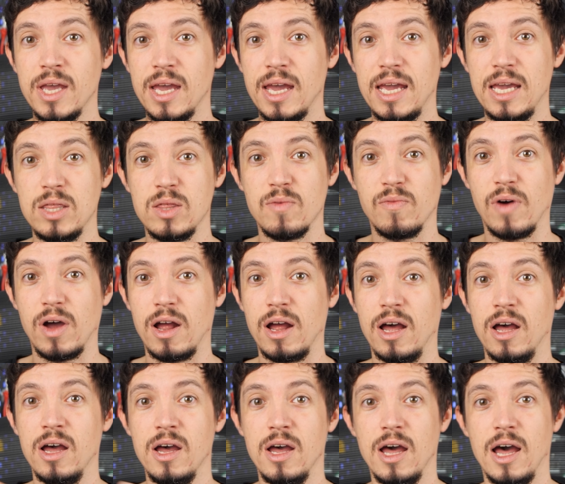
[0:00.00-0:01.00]
either
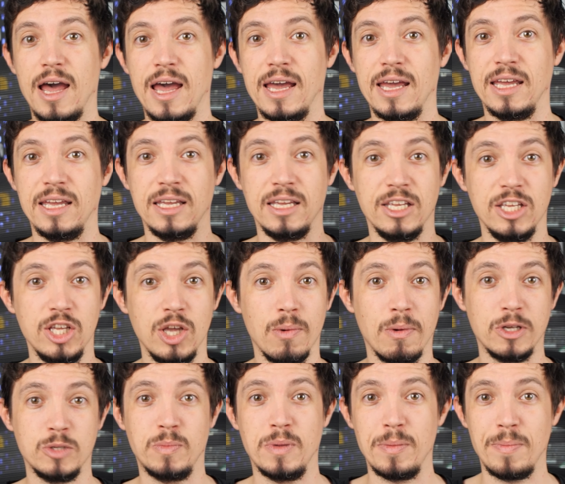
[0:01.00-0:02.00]
via a
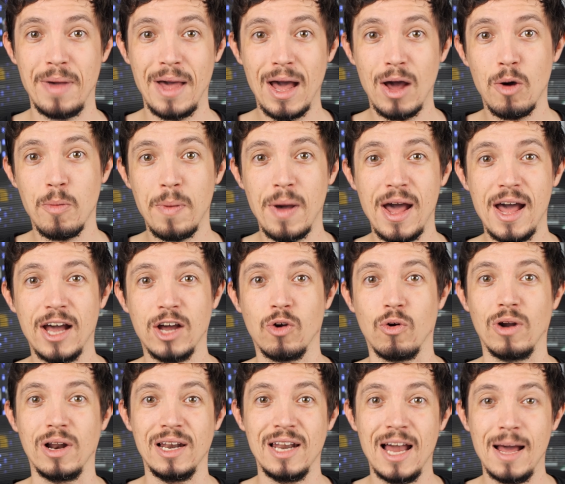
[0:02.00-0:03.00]
USB power pack
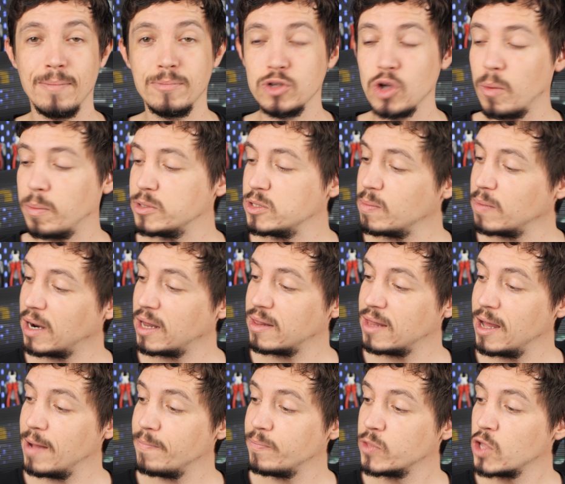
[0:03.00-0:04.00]
or a laptop or something like
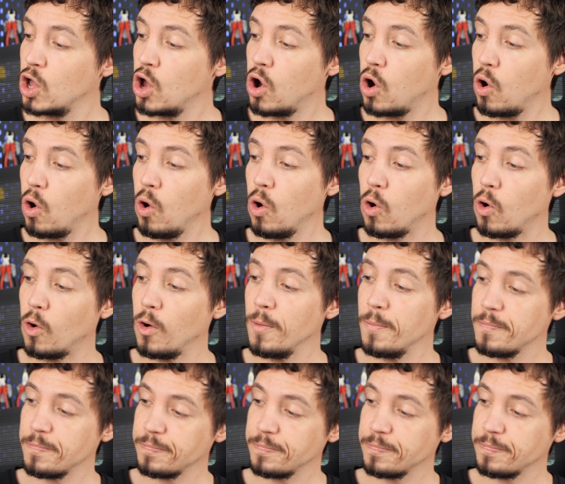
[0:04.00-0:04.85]
that, or